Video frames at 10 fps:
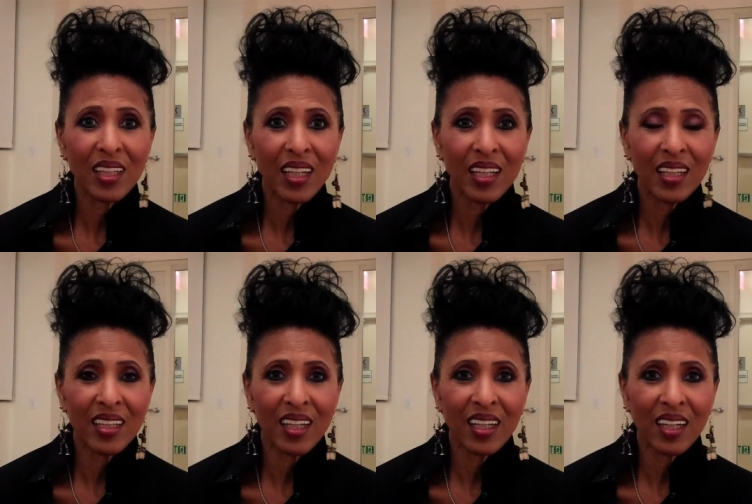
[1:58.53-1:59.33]

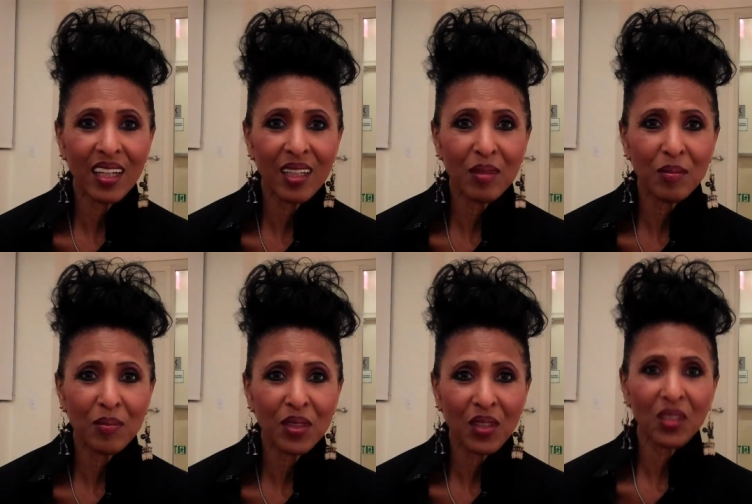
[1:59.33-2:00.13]
and uh,
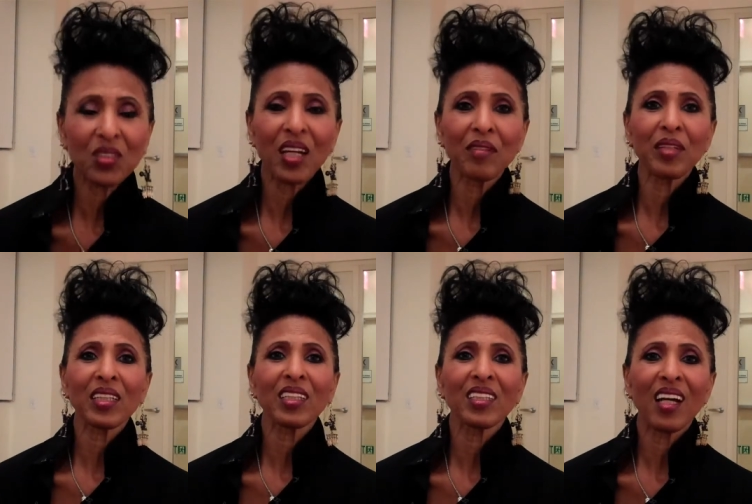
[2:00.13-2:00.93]
because I
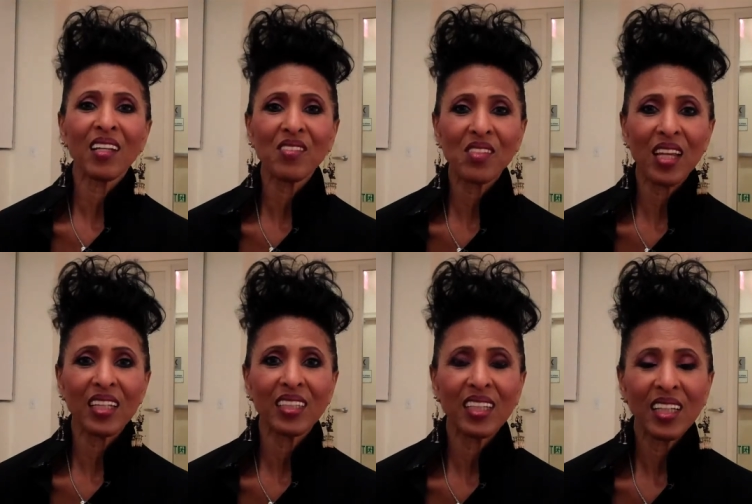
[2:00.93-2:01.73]
recognize
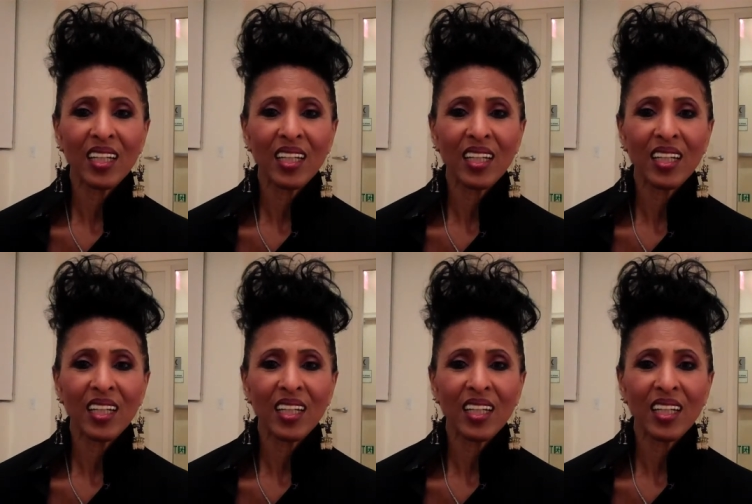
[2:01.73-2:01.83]
that